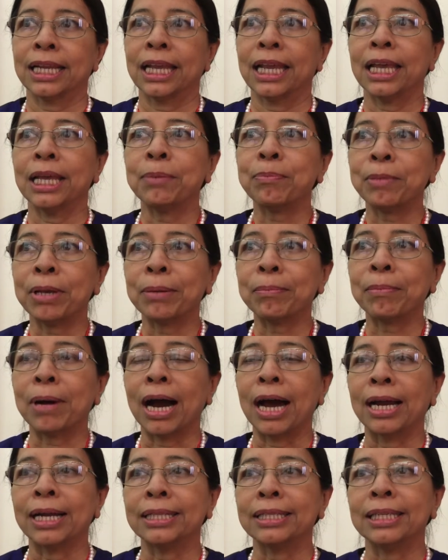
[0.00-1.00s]
In
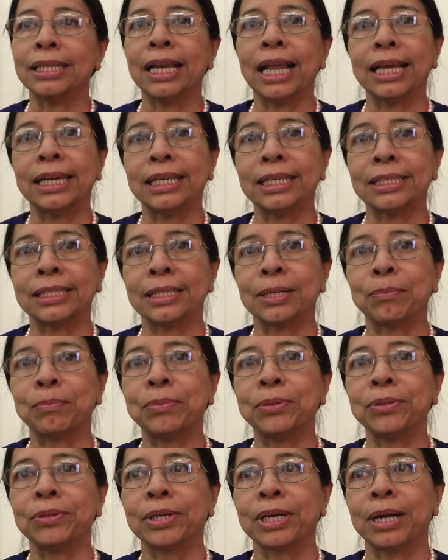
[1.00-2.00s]
Myanmar, the Landesa
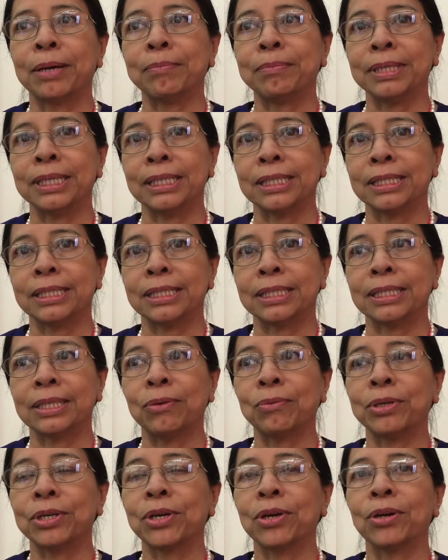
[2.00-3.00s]
program is,
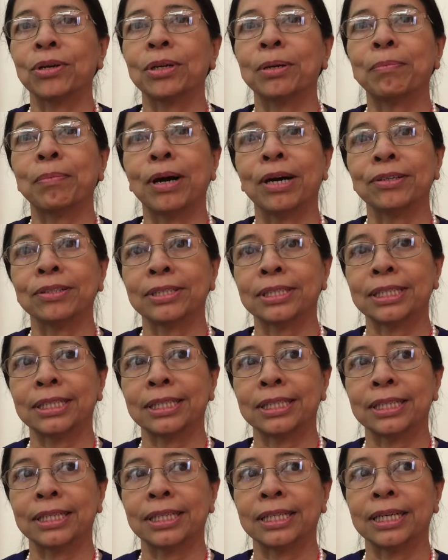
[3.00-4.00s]
we call about
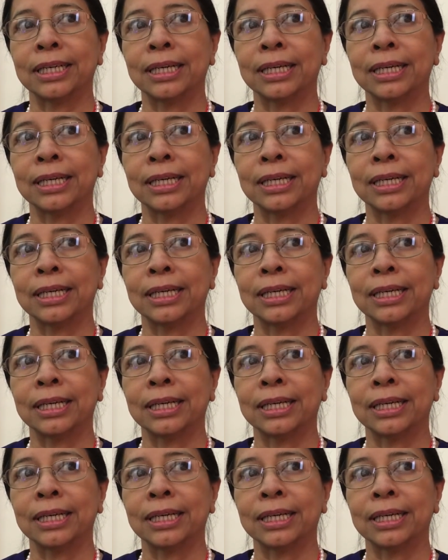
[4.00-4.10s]
the